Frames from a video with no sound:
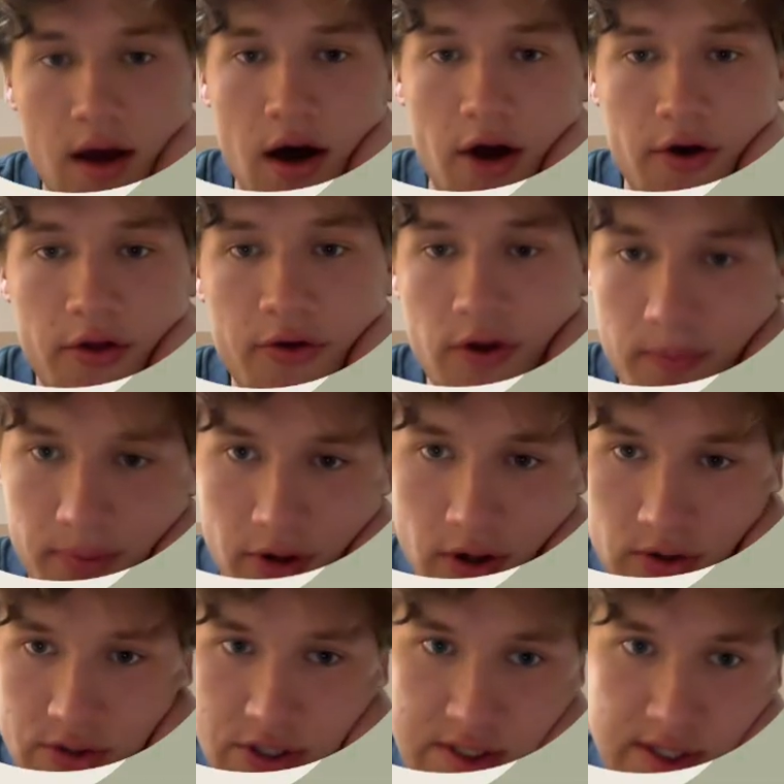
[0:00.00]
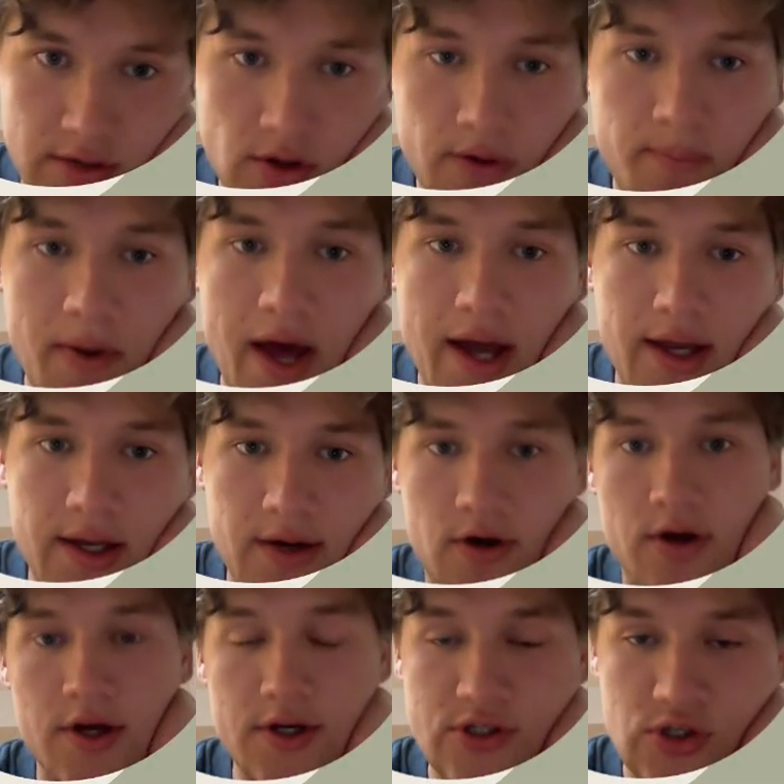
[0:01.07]
Another approach is to look back at
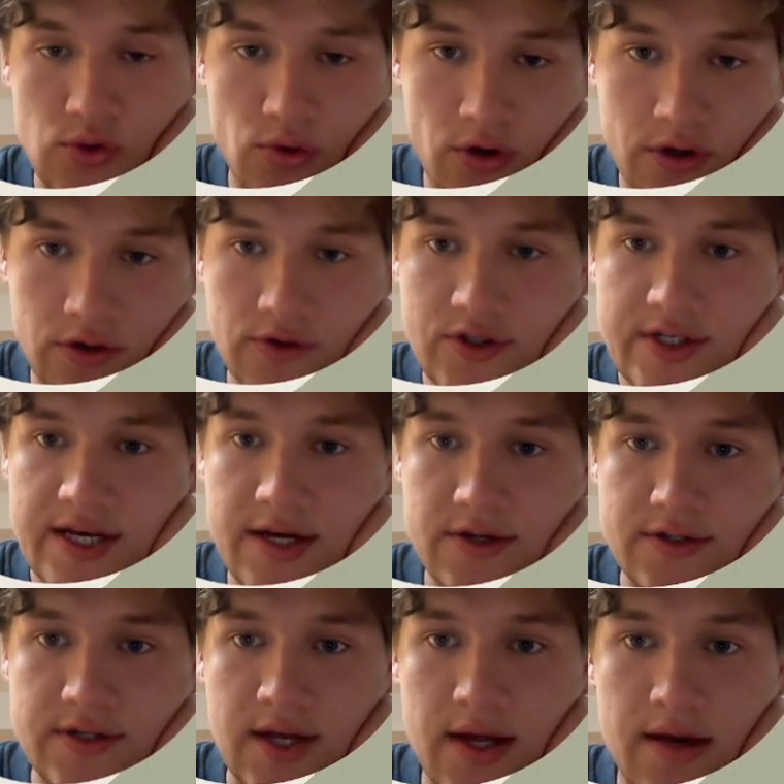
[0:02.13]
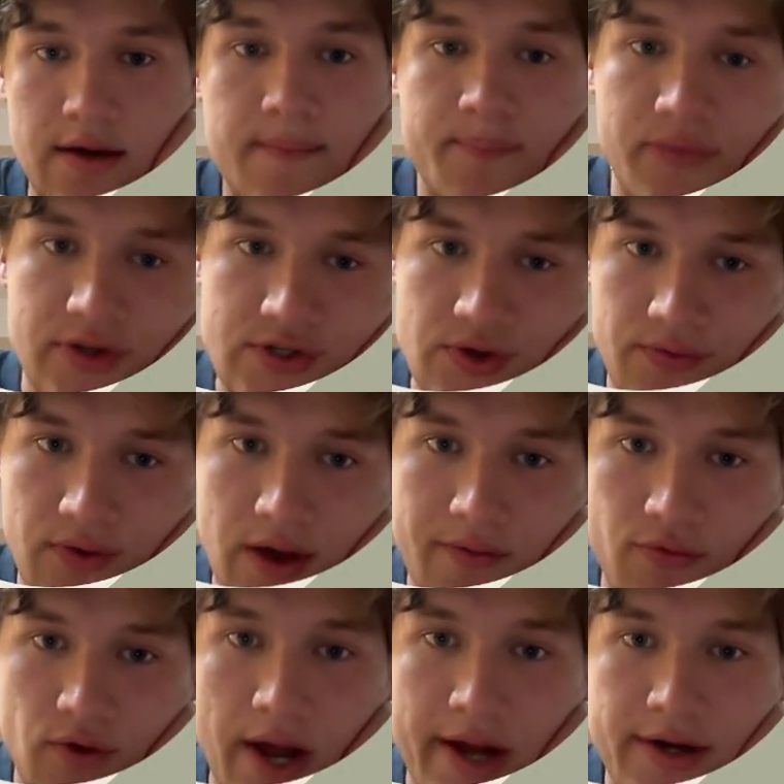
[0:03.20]
historical sales data. So if you
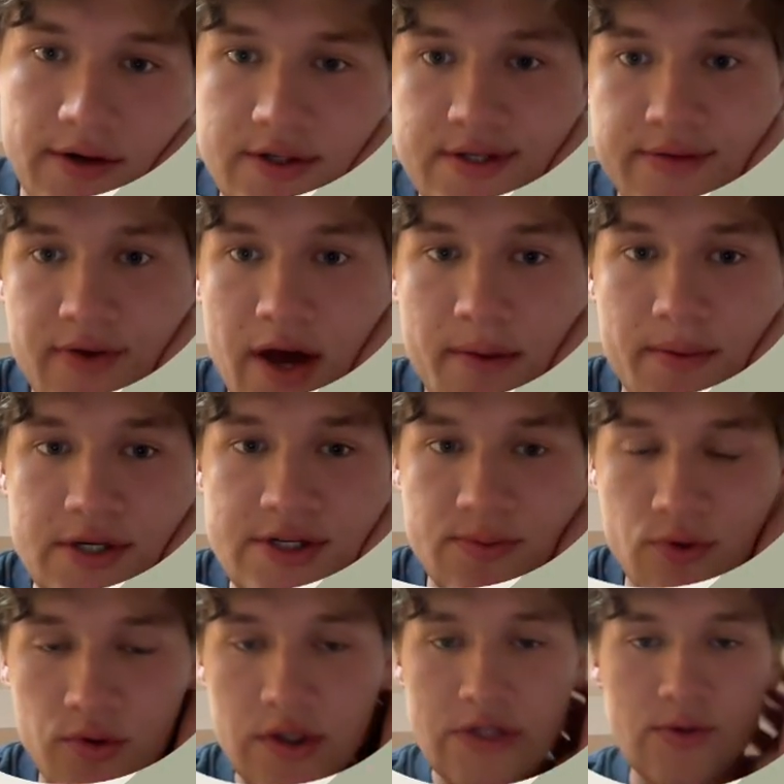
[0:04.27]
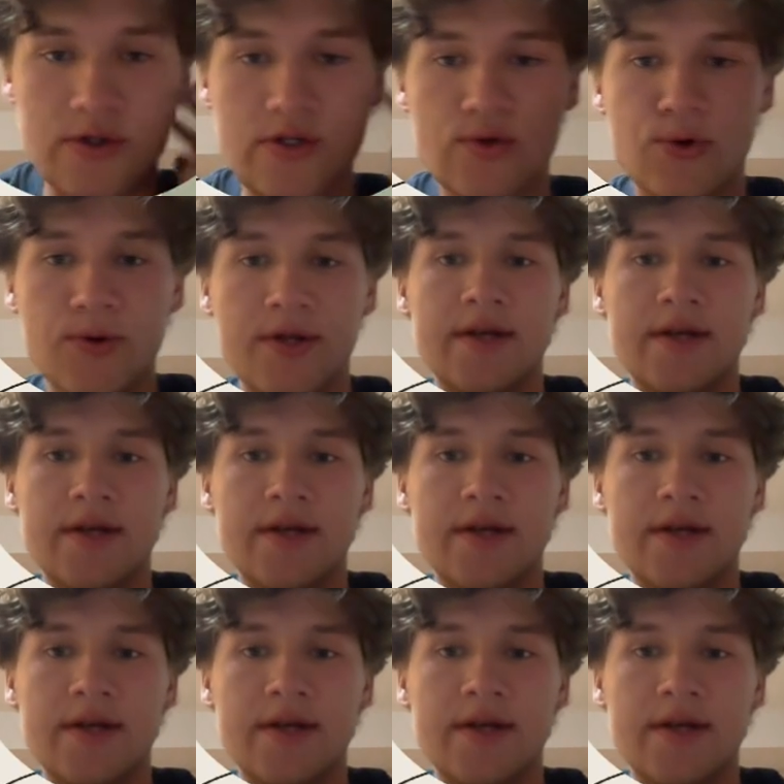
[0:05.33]
have records of how many smoothies were sold